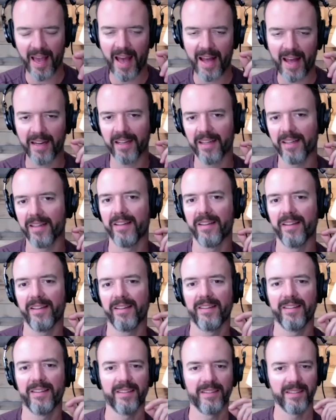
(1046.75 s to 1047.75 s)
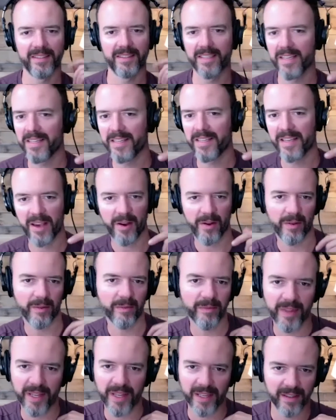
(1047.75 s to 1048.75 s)
added detail,
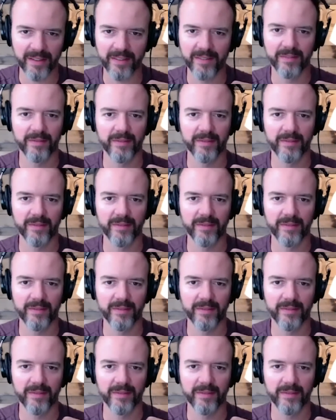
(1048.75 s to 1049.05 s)
like,